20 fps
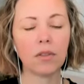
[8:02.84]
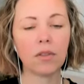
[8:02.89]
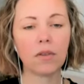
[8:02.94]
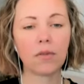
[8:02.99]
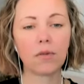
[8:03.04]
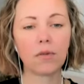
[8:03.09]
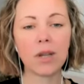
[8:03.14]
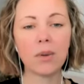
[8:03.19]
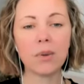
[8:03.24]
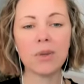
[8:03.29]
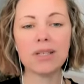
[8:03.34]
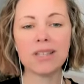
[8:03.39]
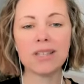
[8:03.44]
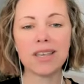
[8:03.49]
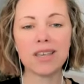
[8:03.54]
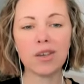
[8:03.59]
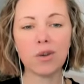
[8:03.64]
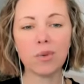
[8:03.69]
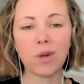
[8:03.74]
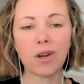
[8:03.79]
The frequency
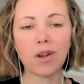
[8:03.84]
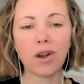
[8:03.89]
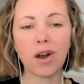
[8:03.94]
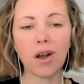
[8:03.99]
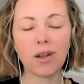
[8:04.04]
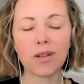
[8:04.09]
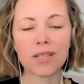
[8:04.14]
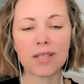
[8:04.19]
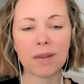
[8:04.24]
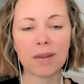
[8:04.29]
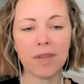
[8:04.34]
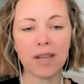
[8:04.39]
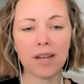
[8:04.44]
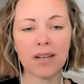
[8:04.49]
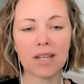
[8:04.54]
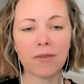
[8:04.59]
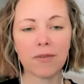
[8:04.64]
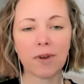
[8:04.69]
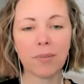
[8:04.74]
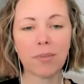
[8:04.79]
you would call something
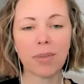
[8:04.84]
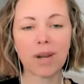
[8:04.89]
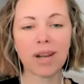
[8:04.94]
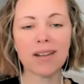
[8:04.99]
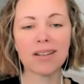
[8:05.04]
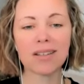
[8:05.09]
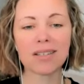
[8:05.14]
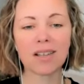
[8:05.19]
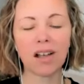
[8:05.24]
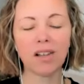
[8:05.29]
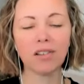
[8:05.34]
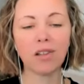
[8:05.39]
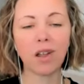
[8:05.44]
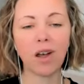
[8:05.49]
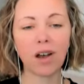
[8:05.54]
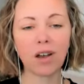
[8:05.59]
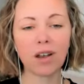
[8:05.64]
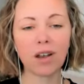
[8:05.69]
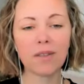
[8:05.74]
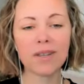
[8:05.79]
different, but it is
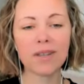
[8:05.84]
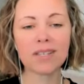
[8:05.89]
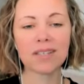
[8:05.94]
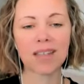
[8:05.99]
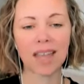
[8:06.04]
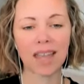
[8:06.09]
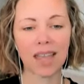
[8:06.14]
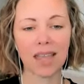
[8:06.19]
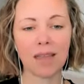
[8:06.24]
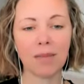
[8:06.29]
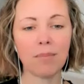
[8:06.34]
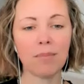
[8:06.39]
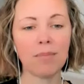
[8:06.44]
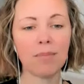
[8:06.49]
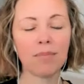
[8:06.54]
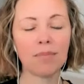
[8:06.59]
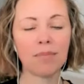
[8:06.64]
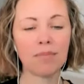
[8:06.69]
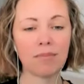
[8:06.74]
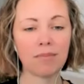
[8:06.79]
along the
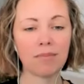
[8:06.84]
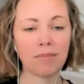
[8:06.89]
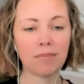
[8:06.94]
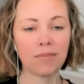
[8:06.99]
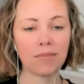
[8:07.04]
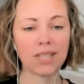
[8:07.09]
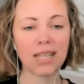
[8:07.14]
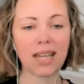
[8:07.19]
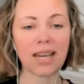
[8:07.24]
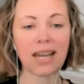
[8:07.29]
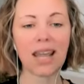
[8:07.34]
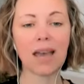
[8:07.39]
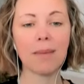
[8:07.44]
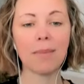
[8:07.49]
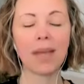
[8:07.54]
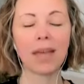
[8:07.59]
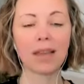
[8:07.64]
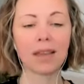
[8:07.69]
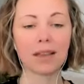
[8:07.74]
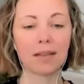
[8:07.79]
same
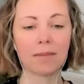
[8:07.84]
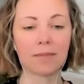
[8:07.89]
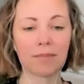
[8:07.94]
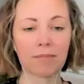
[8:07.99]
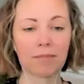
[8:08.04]
dynamic.